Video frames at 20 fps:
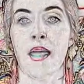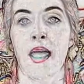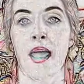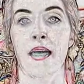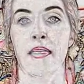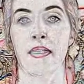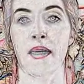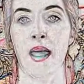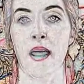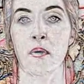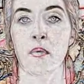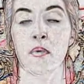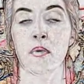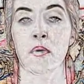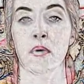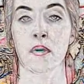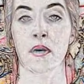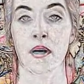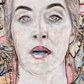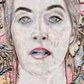and that
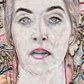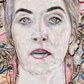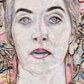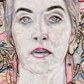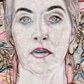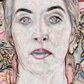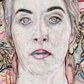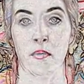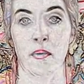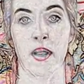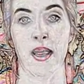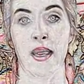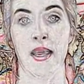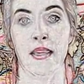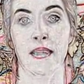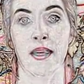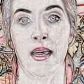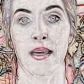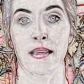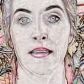will color the way
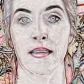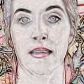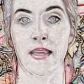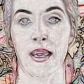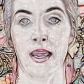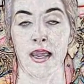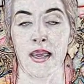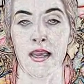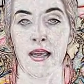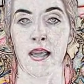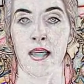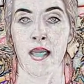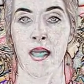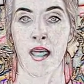that they